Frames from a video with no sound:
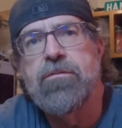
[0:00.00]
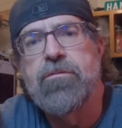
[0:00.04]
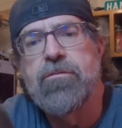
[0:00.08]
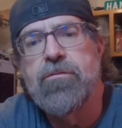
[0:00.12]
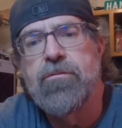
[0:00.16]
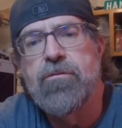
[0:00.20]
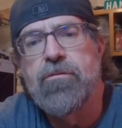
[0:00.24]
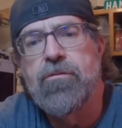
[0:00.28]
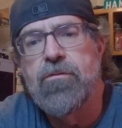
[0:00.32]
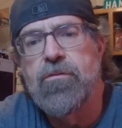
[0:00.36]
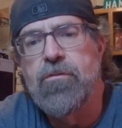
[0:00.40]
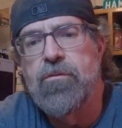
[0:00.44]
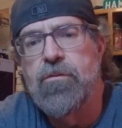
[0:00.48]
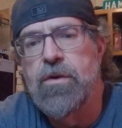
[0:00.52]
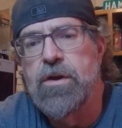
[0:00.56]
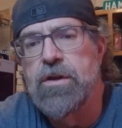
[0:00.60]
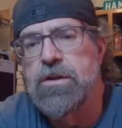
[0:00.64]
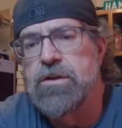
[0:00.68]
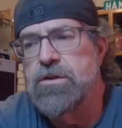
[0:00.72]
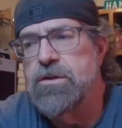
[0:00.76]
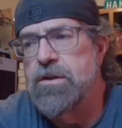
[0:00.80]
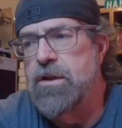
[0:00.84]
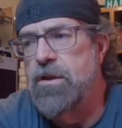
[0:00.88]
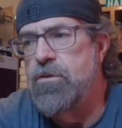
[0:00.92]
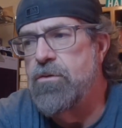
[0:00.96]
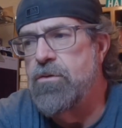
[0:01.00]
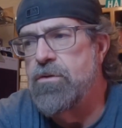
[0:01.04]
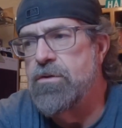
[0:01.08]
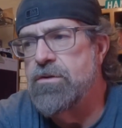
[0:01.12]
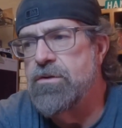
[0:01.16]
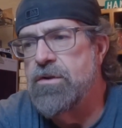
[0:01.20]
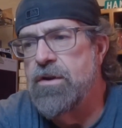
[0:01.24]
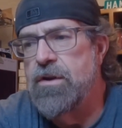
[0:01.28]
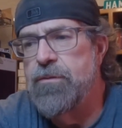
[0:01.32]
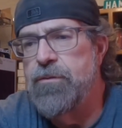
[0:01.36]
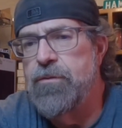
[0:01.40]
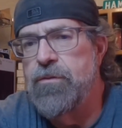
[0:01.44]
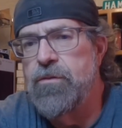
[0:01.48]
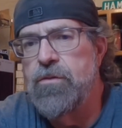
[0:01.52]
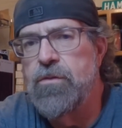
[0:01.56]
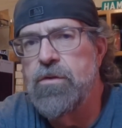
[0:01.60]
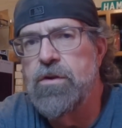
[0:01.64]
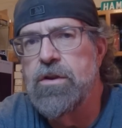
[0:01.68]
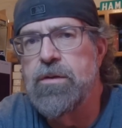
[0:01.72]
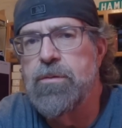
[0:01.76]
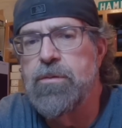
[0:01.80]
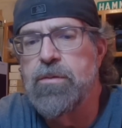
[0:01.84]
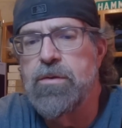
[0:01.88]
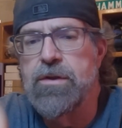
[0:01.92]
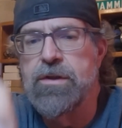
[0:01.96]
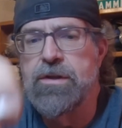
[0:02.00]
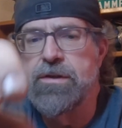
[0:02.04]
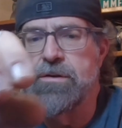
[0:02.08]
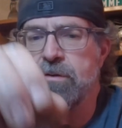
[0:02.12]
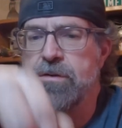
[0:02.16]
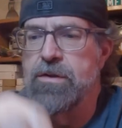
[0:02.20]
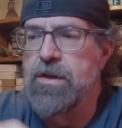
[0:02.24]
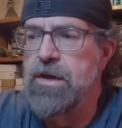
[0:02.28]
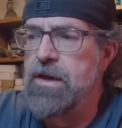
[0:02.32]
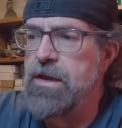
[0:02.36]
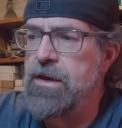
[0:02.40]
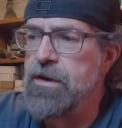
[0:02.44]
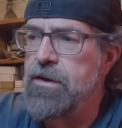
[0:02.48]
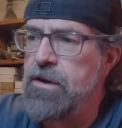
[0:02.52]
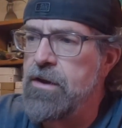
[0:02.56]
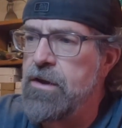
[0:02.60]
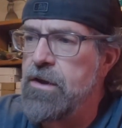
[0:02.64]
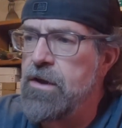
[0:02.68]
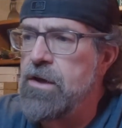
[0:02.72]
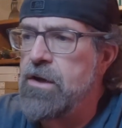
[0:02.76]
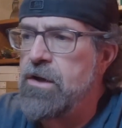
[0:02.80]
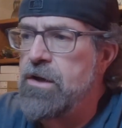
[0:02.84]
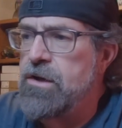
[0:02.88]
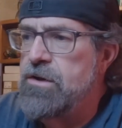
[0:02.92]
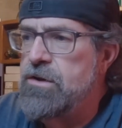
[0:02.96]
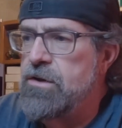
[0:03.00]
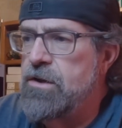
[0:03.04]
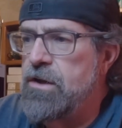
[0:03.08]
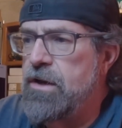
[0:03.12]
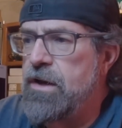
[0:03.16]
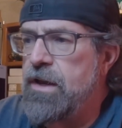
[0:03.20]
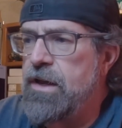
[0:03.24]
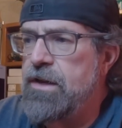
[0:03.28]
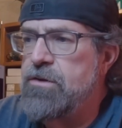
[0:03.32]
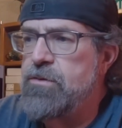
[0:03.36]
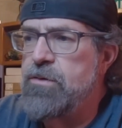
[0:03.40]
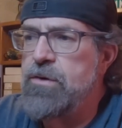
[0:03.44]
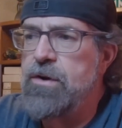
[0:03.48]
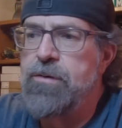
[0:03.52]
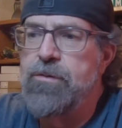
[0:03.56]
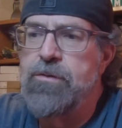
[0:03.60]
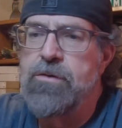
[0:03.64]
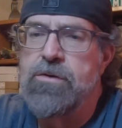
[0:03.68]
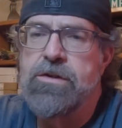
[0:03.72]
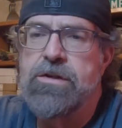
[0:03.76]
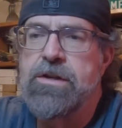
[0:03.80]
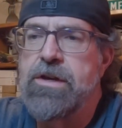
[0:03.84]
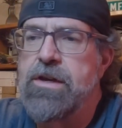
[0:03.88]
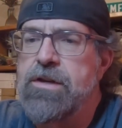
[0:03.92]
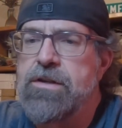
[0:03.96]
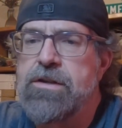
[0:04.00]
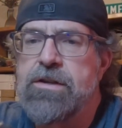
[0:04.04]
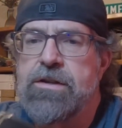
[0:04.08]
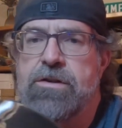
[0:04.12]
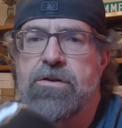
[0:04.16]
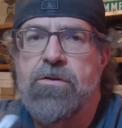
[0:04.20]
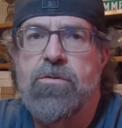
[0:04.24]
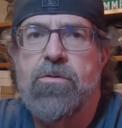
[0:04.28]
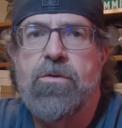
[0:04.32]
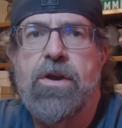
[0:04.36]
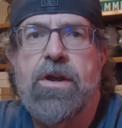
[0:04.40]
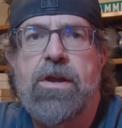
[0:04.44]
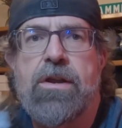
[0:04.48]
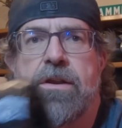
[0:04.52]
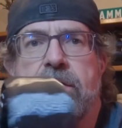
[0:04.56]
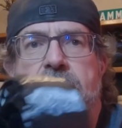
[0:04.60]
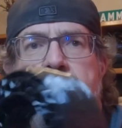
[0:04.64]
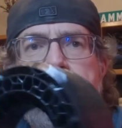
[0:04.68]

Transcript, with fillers: much slower, so I'm really pleased with that. So the next one I'm going to test is a regular